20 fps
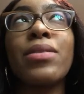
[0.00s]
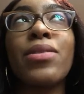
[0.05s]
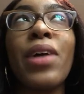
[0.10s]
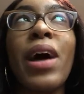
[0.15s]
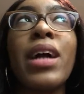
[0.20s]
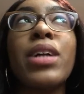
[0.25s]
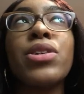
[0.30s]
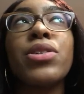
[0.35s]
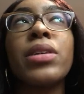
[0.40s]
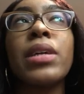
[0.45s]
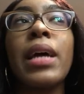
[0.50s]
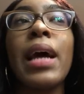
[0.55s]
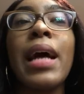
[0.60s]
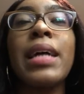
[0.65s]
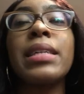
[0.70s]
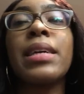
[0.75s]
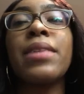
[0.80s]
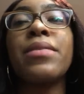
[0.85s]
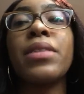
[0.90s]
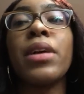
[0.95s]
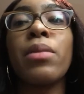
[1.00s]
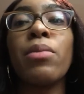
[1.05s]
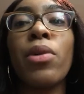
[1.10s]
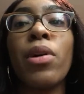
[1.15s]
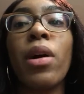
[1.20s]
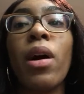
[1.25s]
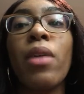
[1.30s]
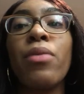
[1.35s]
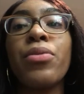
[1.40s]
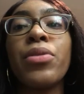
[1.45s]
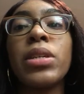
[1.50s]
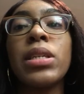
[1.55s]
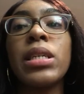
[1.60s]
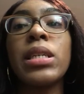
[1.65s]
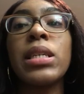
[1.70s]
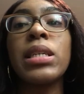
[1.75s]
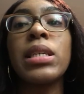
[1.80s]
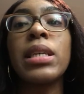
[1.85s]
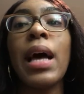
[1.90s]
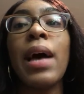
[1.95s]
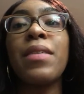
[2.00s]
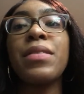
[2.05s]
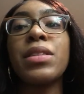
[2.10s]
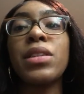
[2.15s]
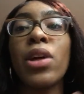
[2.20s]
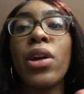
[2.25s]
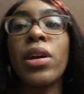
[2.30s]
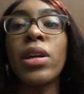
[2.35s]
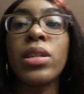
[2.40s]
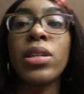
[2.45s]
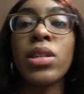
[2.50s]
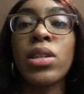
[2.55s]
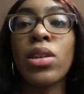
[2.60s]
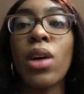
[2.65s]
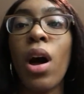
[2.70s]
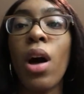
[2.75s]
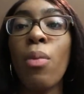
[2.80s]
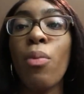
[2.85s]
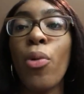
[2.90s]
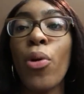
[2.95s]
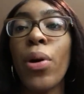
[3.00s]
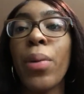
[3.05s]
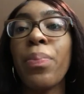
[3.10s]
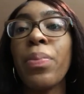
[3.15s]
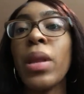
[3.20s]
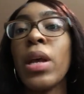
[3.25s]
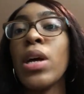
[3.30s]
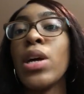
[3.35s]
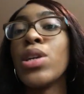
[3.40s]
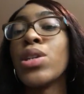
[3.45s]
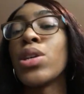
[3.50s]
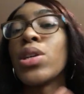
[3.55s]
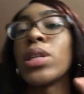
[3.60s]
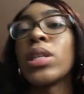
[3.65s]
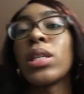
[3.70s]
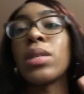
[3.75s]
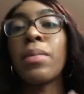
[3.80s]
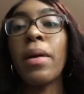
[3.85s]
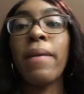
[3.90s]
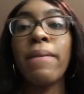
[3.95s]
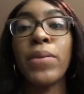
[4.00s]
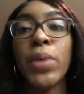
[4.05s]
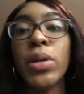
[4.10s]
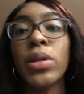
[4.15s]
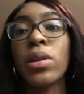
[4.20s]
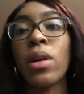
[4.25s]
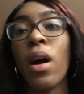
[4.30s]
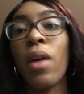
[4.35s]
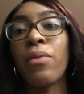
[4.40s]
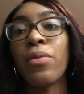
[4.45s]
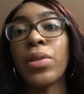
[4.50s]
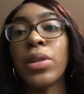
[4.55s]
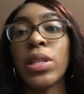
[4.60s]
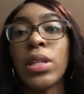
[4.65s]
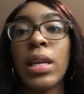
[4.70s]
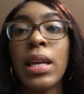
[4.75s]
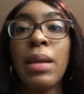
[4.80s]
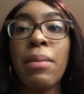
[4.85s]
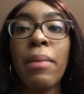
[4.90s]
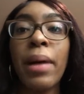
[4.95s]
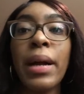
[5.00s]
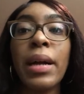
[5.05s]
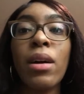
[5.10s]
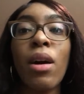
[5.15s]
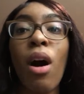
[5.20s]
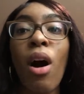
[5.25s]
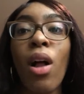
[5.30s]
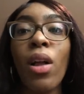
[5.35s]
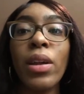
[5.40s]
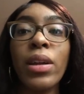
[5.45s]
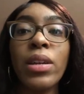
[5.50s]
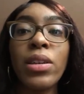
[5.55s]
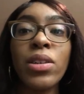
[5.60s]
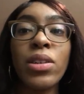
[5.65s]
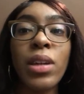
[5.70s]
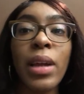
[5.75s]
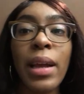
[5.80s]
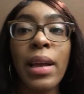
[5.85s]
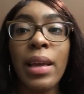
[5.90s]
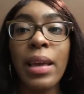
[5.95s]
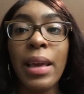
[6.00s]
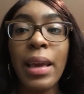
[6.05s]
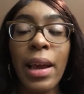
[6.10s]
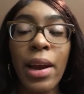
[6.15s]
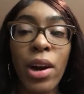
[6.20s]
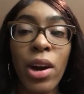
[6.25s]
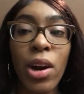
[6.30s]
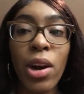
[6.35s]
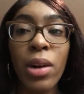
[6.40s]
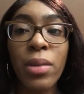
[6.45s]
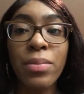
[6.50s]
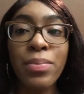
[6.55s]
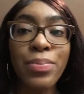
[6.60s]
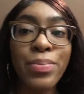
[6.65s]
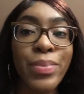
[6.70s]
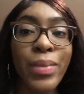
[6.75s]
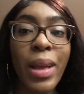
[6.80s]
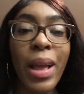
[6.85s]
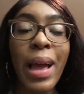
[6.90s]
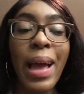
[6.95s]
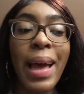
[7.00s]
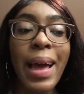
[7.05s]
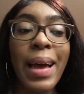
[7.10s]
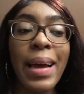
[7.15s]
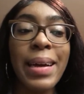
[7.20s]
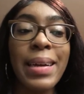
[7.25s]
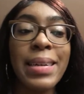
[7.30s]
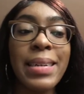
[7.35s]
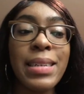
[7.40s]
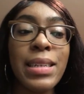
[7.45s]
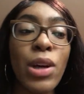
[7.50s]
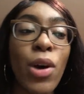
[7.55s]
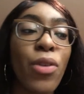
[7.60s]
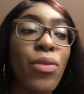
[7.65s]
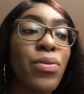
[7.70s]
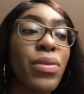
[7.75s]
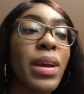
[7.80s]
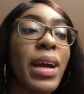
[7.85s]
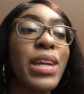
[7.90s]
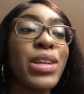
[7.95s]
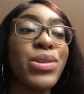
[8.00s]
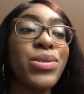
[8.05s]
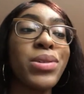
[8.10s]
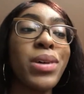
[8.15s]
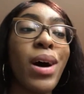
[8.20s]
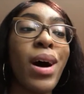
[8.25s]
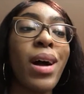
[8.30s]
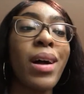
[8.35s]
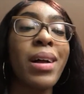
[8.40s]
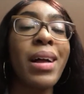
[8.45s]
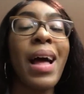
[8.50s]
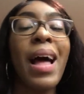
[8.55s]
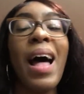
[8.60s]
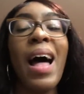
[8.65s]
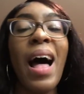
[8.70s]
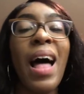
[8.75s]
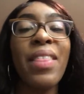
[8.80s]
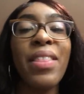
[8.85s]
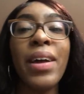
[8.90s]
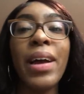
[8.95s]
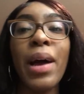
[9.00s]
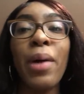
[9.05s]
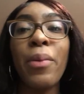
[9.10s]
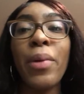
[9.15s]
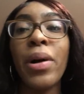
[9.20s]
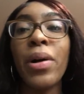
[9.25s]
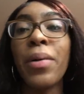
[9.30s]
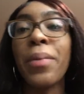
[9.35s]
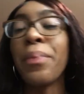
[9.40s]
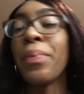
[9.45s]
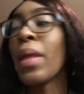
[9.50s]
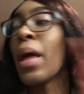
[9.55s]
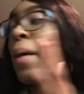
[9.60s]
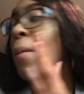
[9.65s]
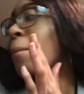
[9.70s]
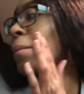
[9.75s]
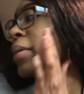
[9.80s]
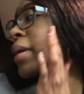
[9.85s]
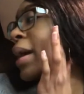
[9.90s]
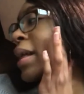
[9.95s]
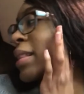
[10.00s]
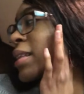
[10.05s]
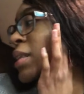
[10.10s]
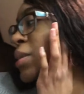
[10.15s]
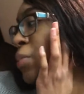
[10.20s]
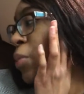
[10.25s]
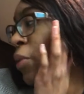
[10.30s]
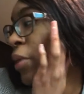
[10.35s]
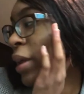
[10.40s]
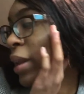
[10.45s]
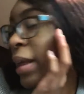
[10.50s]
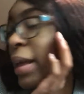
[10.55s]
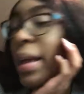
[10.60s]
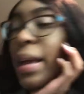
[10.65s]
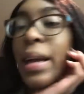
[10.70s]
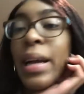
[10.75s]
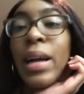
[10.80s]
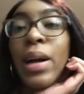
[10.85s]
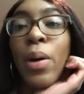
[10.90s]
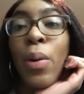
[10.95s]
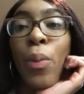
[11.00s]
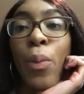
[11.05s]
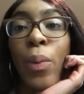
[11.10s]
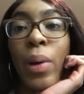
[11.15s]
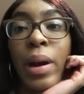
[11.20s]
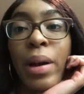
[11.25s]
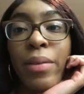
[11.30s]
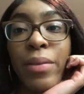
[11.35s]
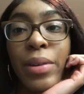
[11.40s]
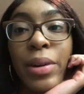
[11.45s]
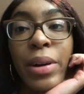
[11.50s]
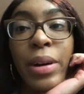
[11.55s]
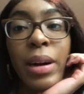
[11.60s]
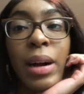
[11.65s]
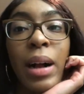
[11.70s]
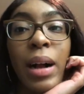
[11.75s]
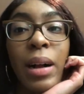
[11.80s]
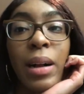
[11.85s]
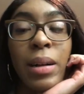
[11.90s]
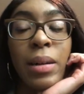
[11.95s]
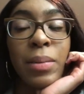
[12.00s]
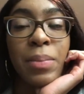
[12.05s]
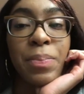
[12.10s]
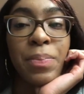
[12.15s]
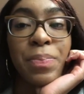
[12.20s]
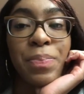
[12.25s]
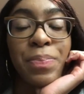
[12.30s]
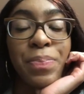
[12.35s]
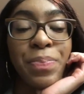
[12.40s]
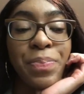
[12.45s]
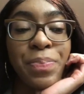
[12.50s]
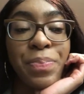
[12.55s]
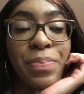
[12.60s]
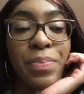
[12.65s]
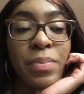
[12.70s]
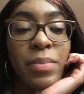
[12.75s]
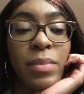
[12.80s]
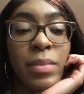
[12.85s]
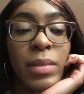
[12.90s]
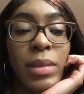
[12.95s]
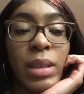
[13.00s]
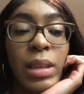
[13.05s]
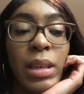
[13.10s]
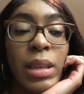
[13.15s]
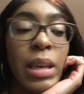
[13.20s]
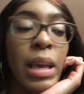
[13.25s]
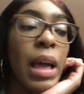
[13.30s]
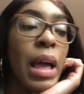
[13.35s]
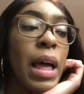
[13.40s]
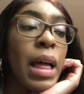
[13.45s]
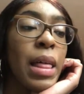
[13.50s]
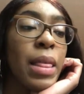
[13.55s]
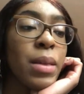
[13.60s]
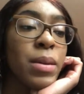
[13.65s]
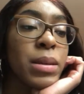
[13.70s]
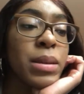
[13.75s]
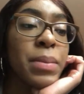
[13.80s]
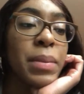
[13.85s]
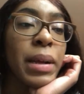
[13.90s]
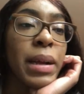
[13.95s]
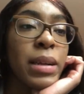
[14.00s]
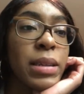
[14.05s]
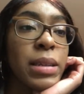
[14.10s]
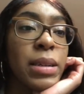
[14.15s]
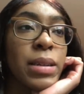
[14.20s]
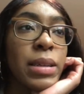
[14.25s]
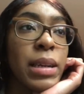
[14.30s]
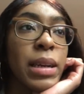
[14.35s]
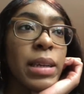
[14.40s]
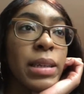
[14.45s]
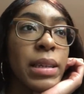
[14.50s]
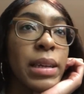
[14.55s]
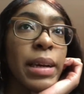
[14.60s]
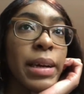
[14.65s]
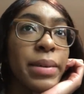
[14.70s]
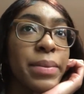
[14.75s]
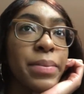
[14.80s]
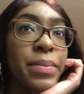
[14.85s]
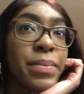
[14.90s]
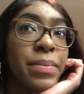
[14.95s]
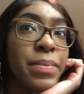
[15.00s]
gradually, as I've done more conferences, I've started to talk more. So this is my first conference in my college year, and hopefully I do talk. I think I will, but at this point, like, whatever. There was something else I was gonna say.